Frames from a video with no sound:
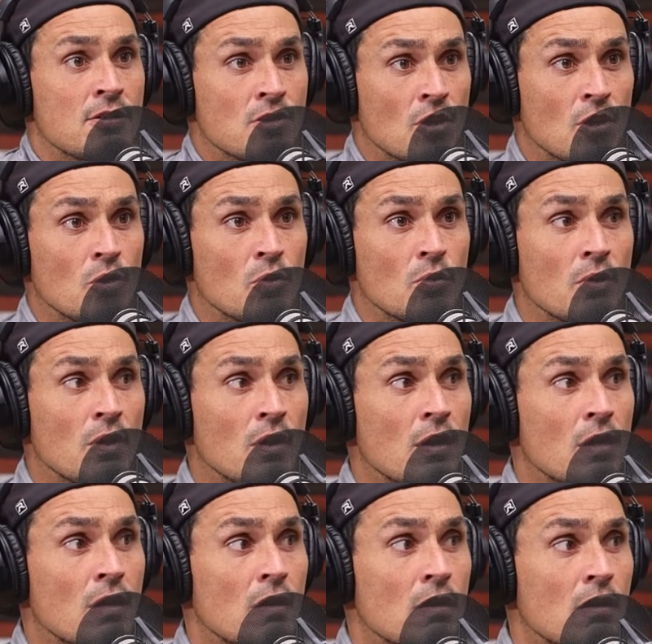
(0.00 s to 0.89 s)
So
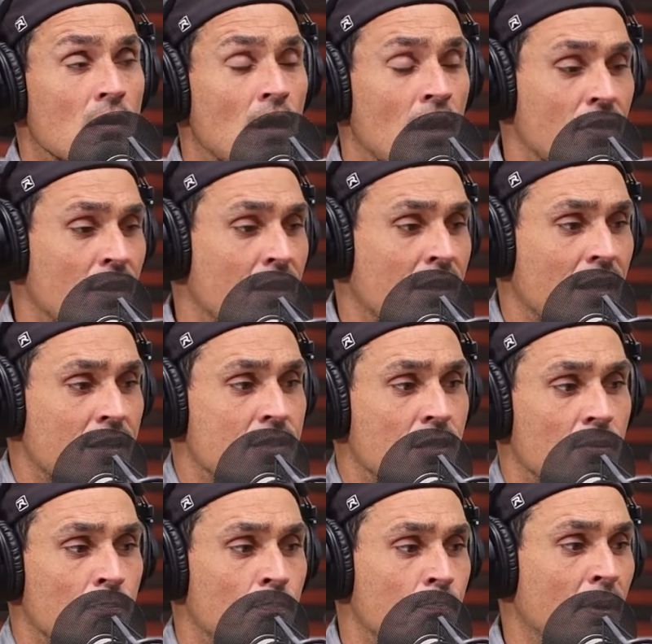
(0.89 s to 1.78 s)
I think that's
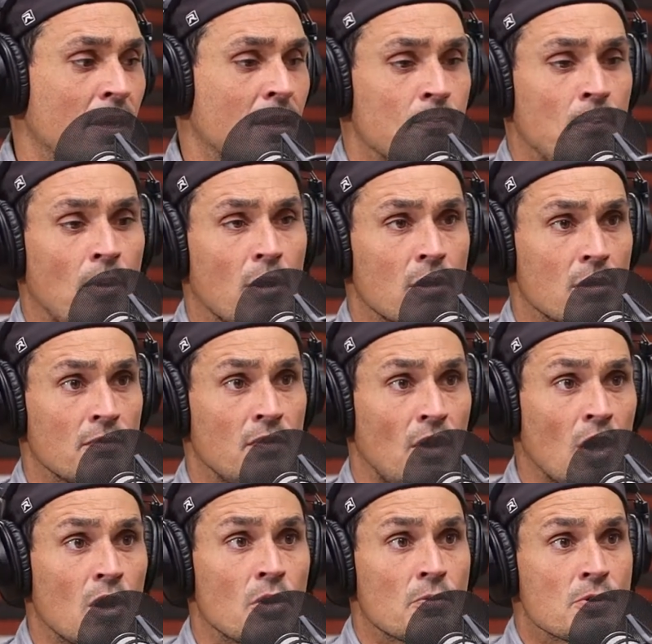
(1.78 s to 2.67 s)
a big part of
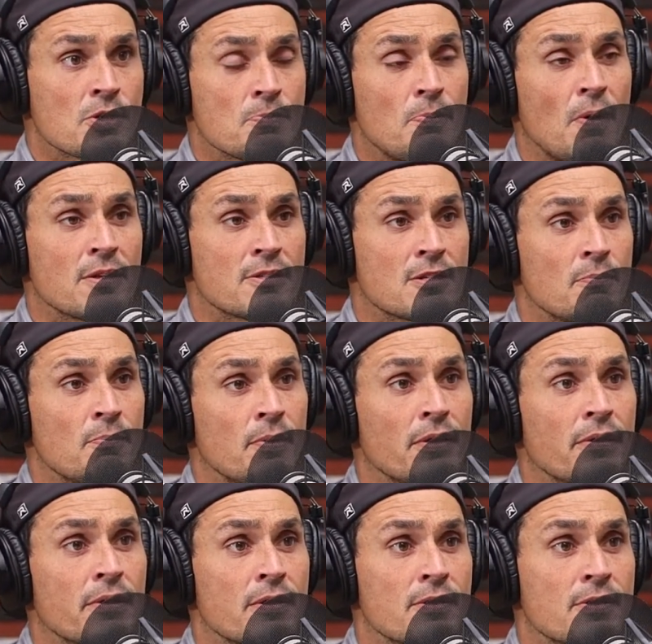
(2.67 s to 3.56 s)
our
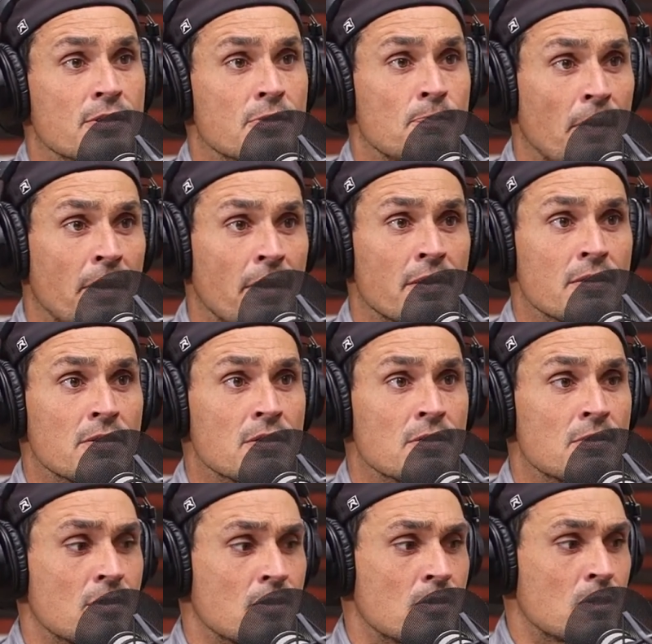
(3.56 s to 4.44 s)
responsibilities as parents
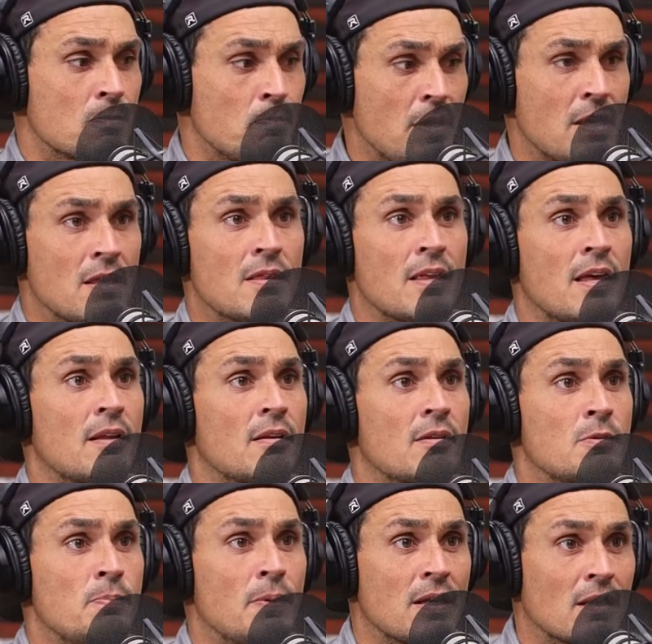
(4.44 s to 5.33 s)
is to speak
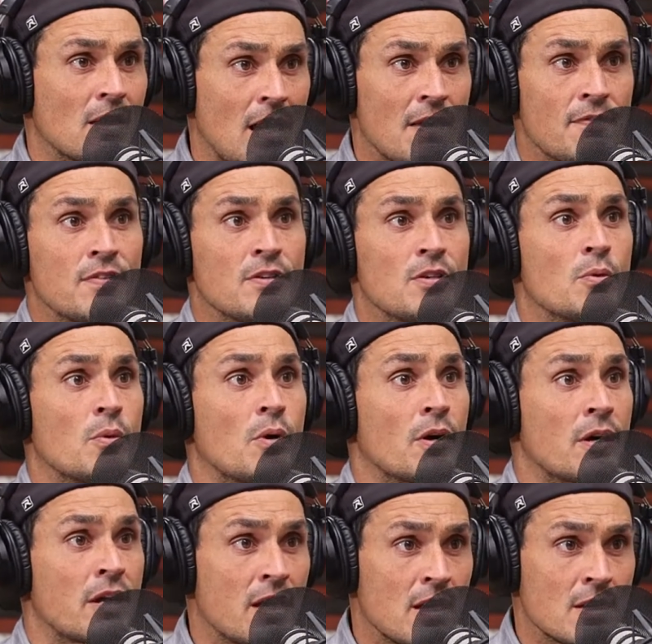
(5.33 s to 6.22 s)
life into
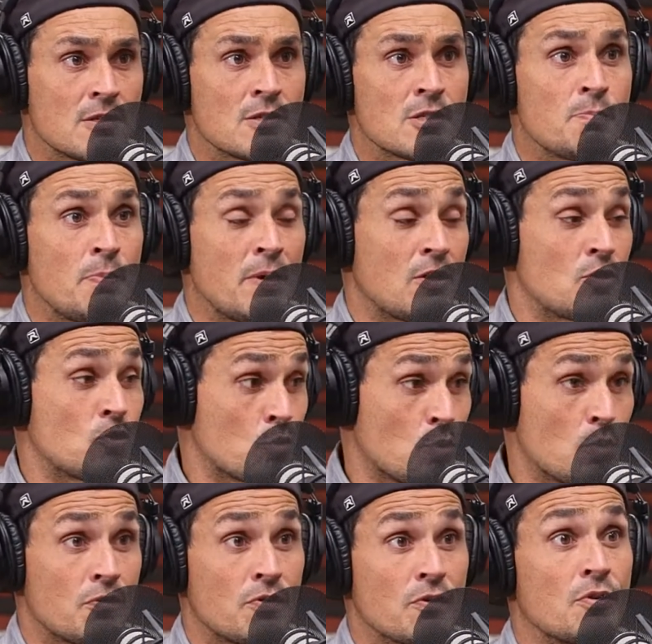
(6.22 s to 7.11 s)
our kids and speak
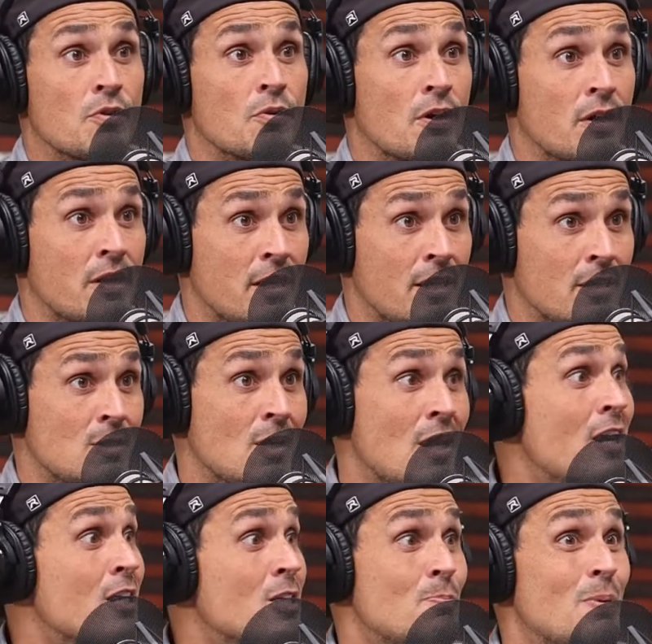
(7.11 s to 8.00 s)
truth into our kids,
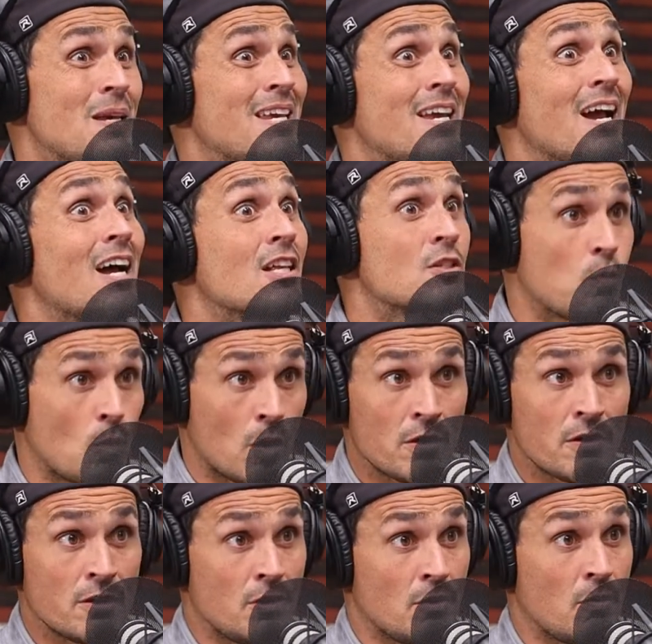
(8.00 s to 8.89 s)
speak God's
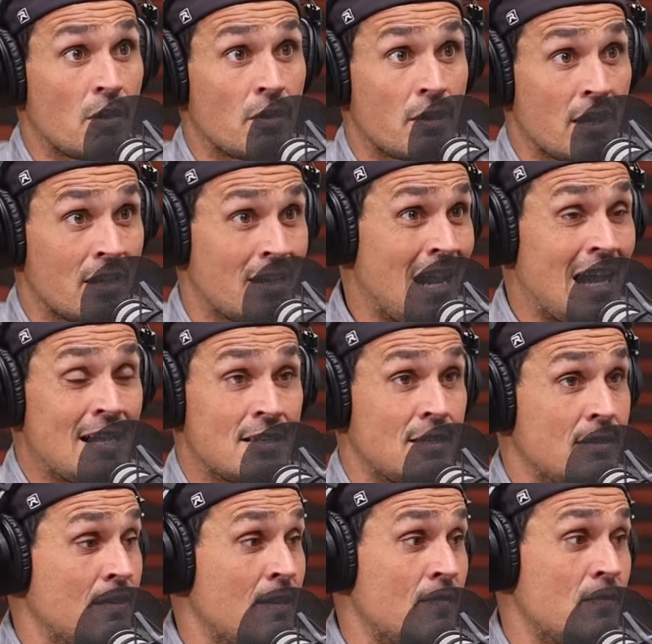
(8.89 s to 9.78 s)
word into our kid. God
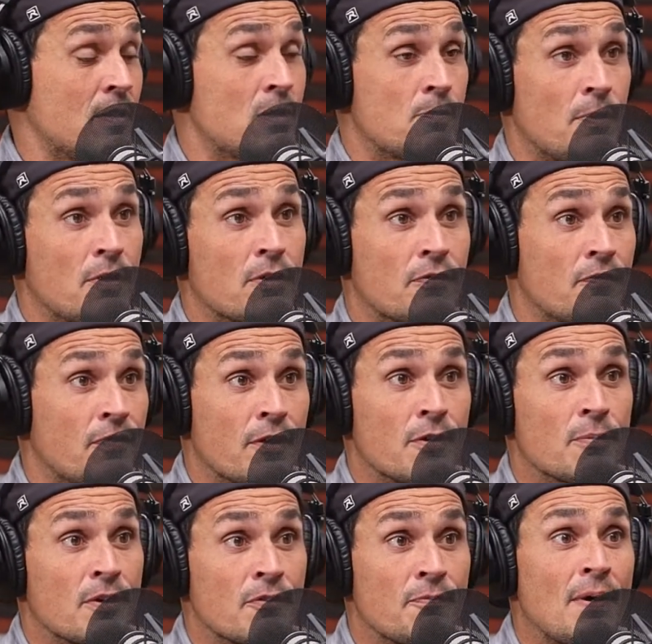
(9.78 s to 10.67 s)
doesn't give me the spirit of
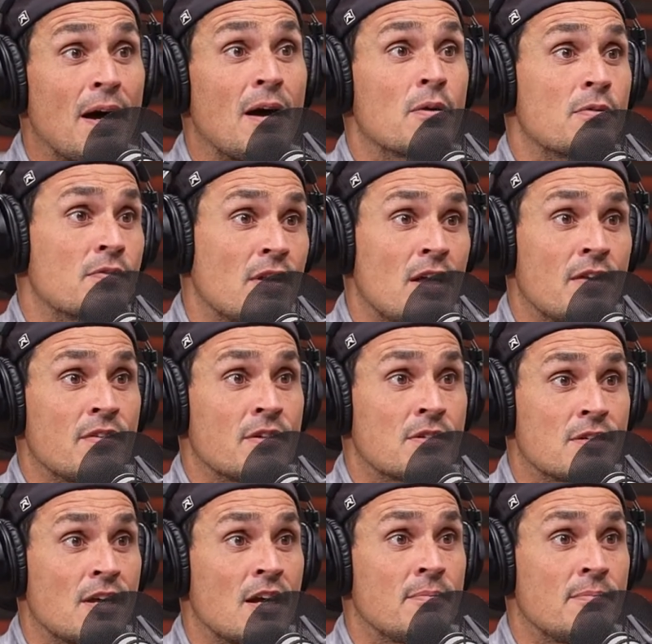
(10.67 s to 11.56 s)
fear, but of power, of love, and a
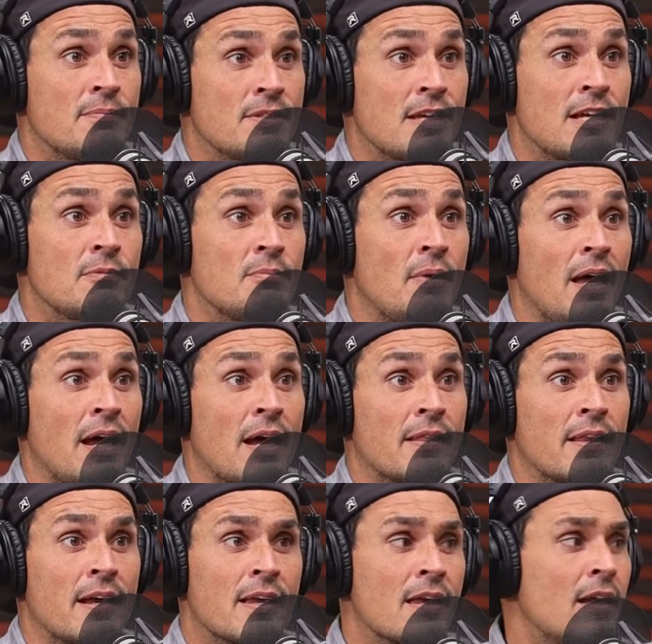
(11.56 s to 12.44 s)
sound
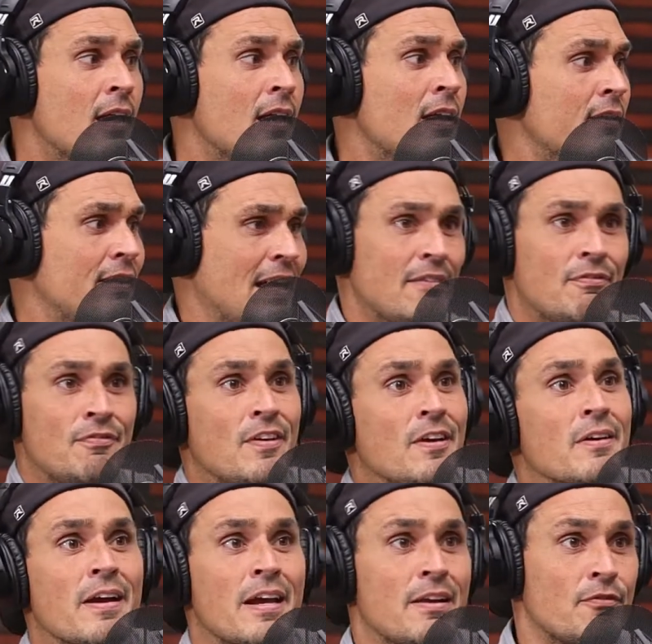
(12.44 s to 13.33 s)
mind. Like that
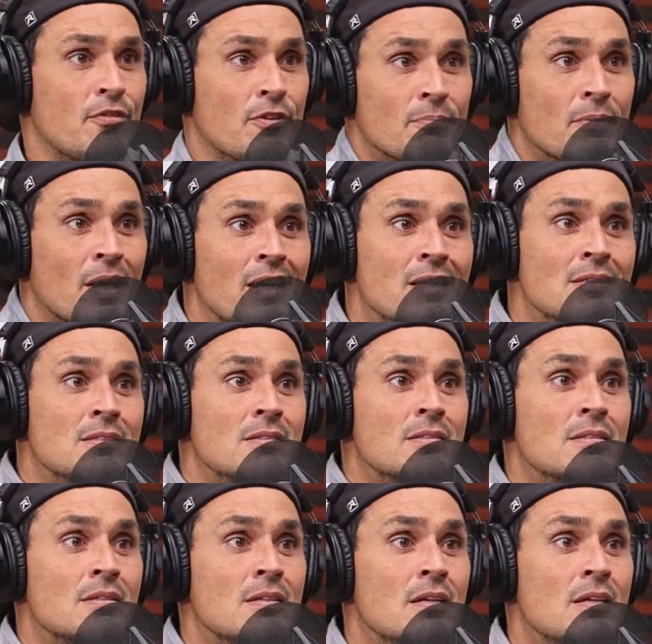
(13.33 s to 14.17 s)
fear ain't from us.